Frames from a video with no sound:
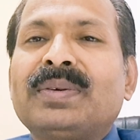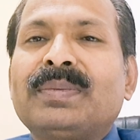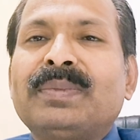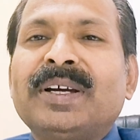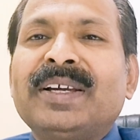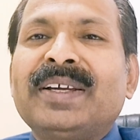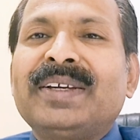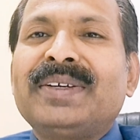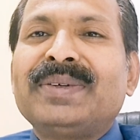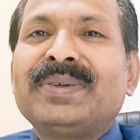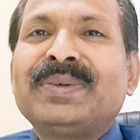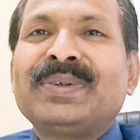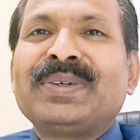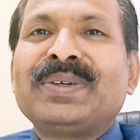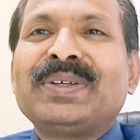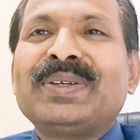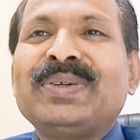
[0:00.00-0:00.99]
mind.
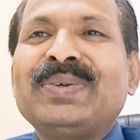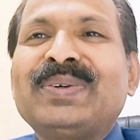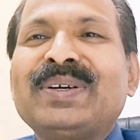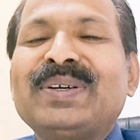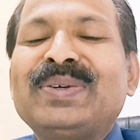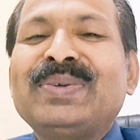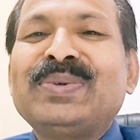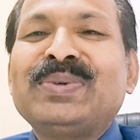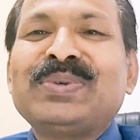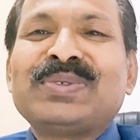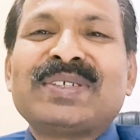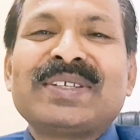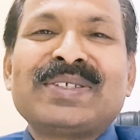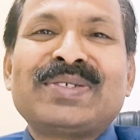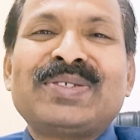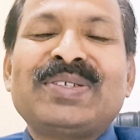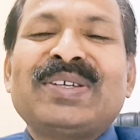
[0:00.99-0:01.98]
Okay, you can do
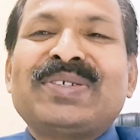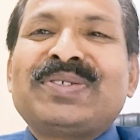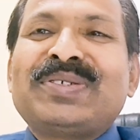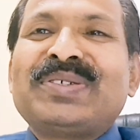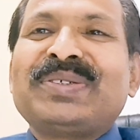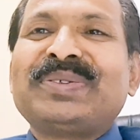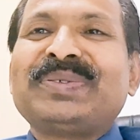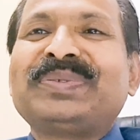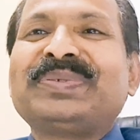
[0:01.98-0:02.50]
such gesture.